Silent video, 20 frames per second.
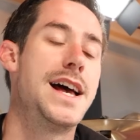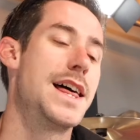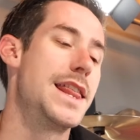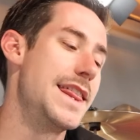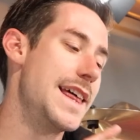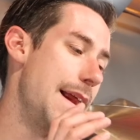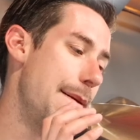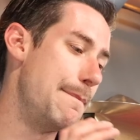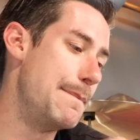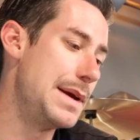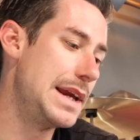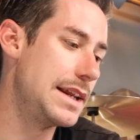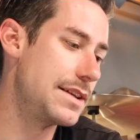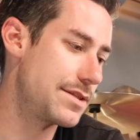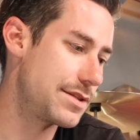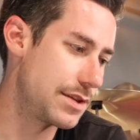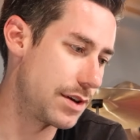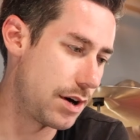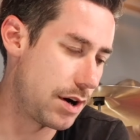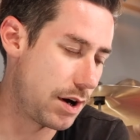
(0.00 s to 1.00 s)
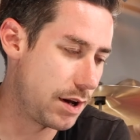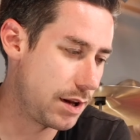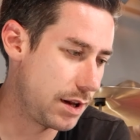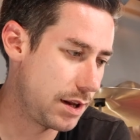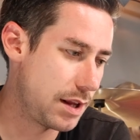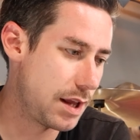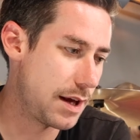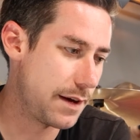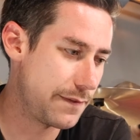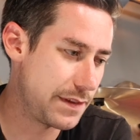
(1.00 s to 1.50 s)
that beats
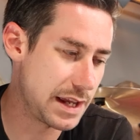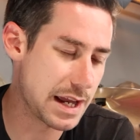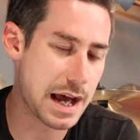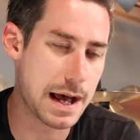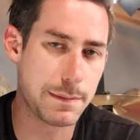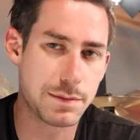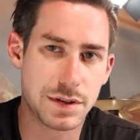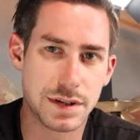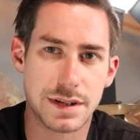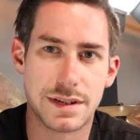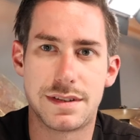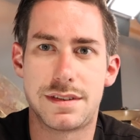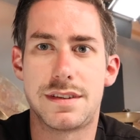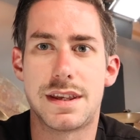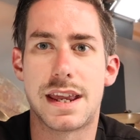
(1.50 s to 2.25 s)
all of the options